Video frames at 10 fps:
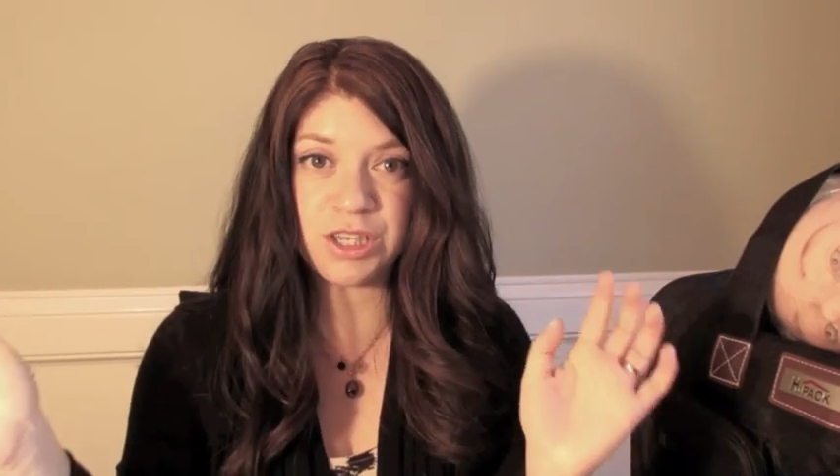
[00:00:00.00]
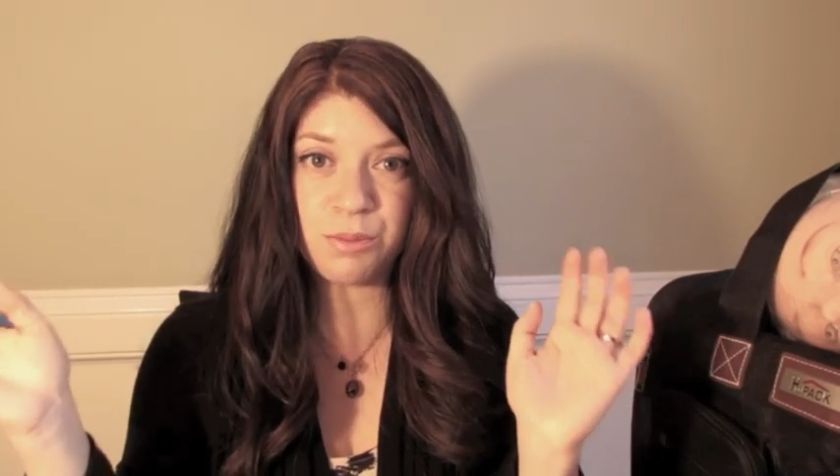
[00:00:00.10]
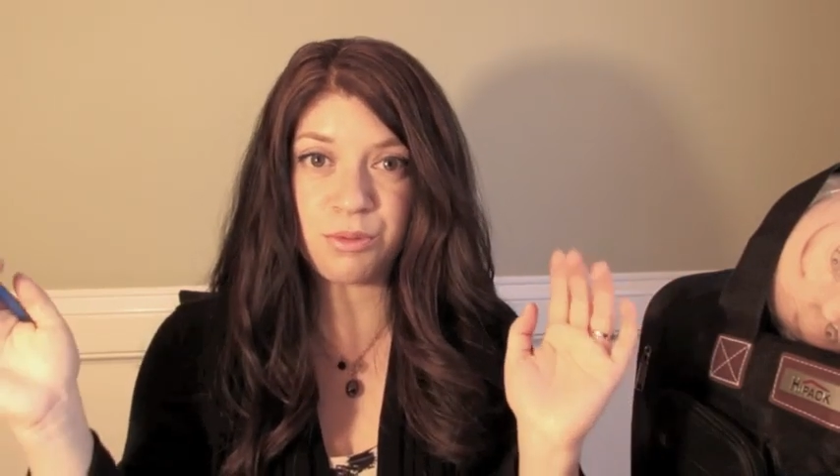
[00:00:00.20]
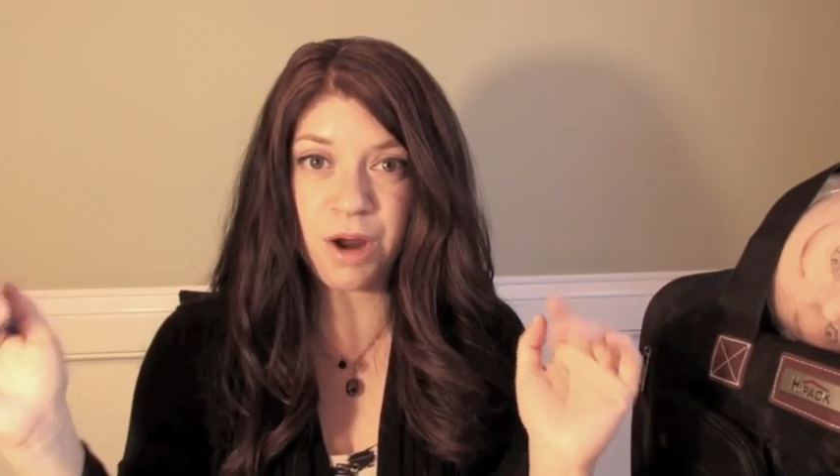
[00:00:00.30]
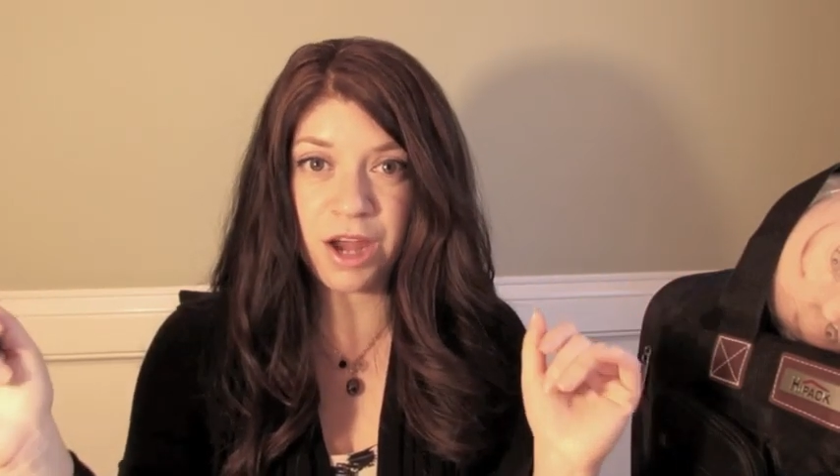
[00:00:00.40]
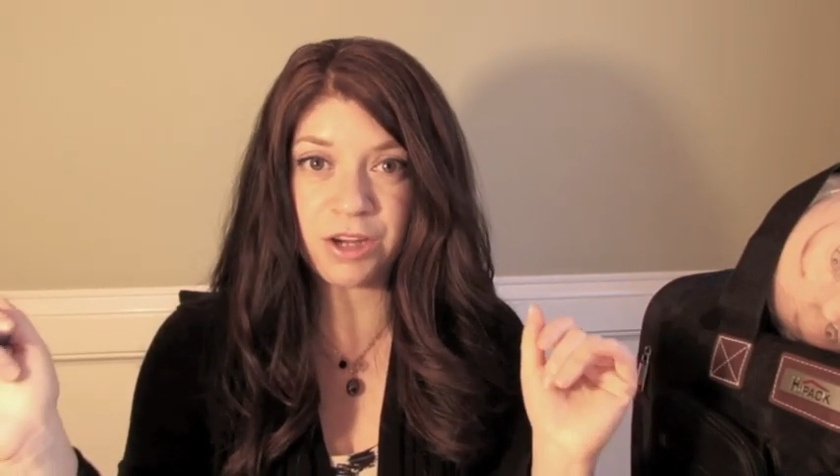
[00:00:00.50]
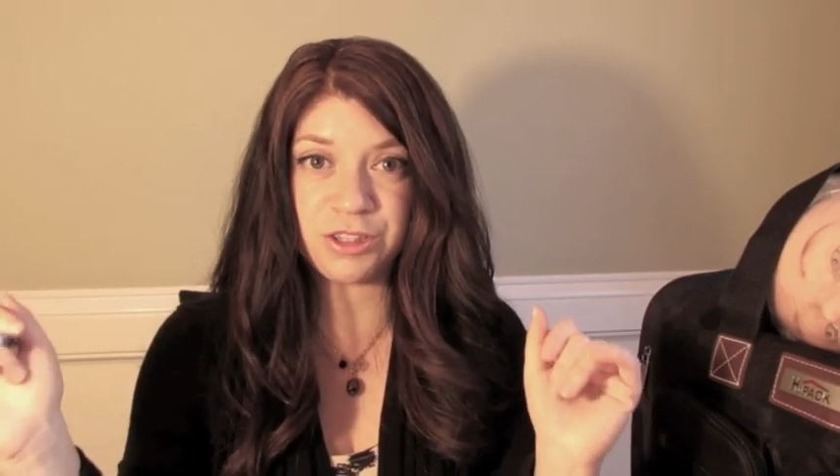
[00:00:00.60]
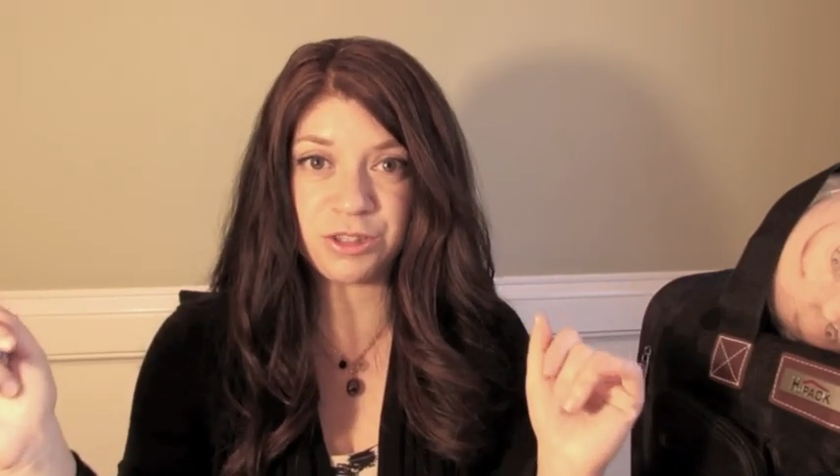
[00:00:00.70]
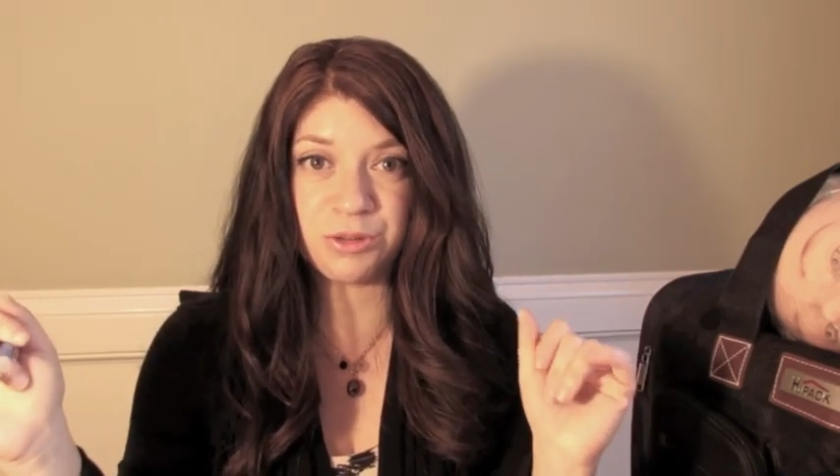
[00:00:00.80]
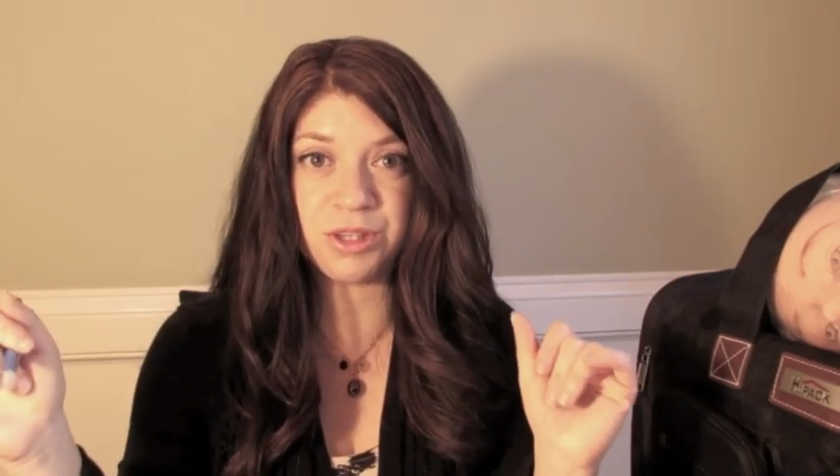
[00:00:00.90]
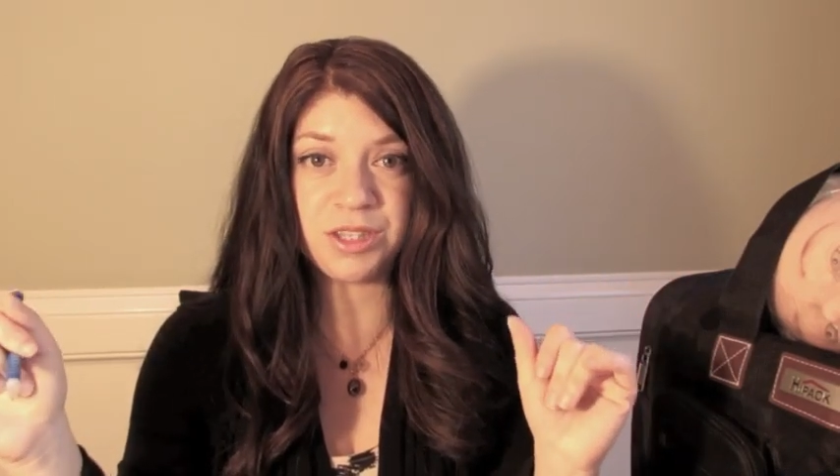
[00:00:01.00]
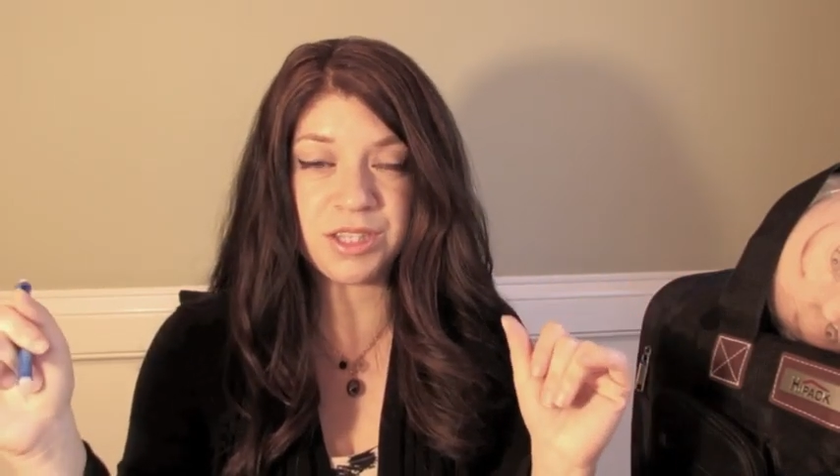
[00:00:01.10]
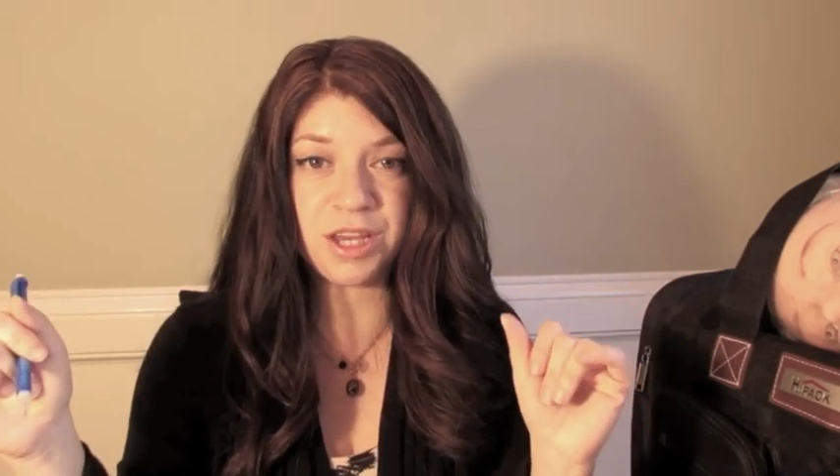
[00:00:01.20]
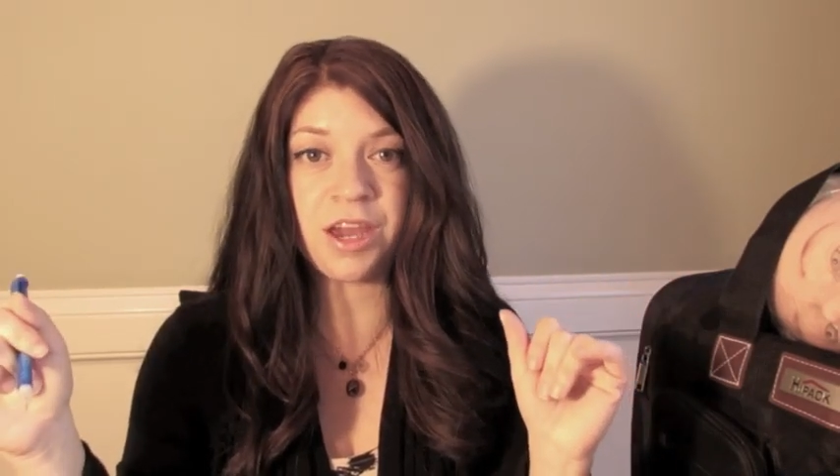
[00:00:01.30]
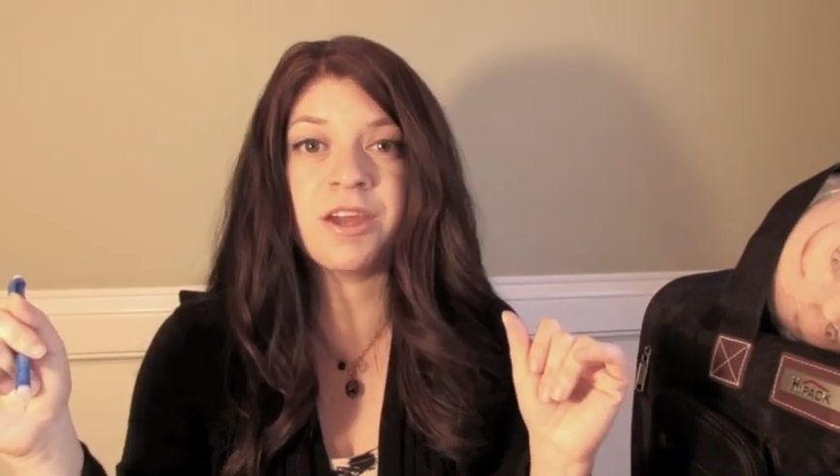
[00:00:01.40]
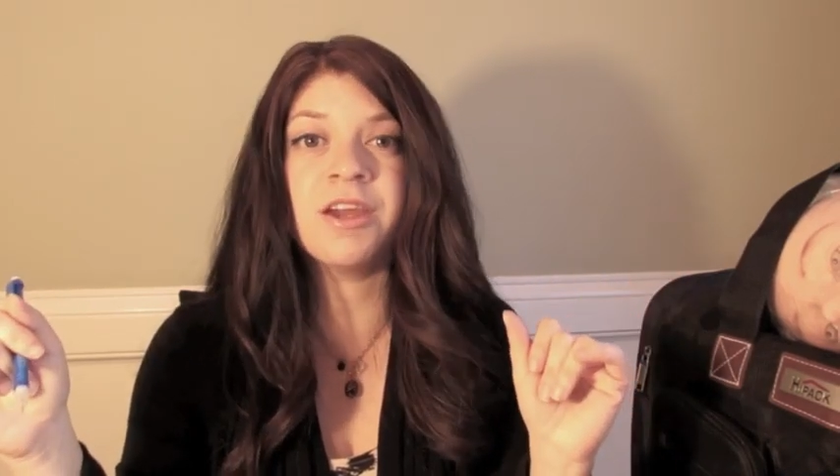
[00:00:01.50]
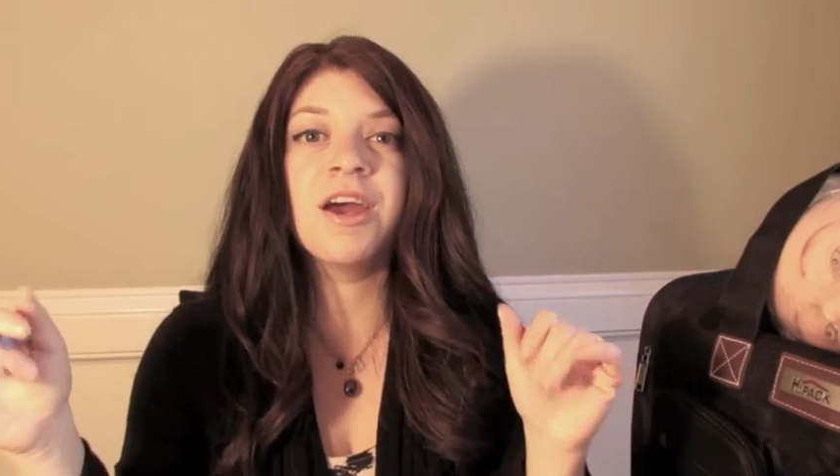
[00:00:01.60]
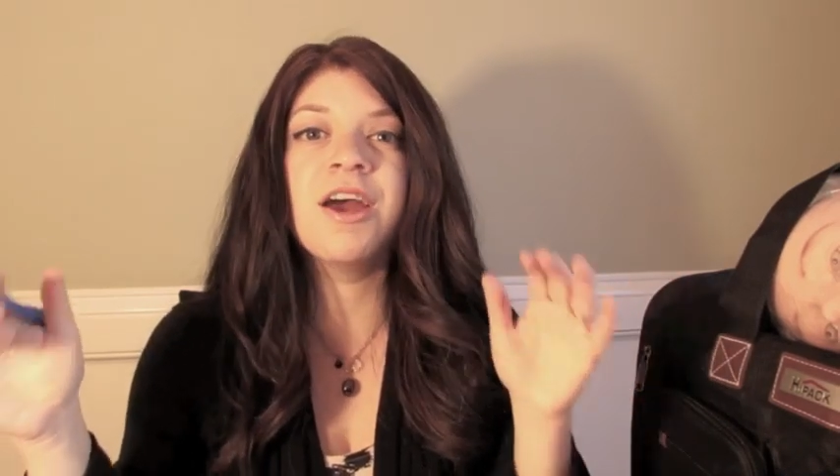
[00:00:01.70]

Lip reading: it prior to this day,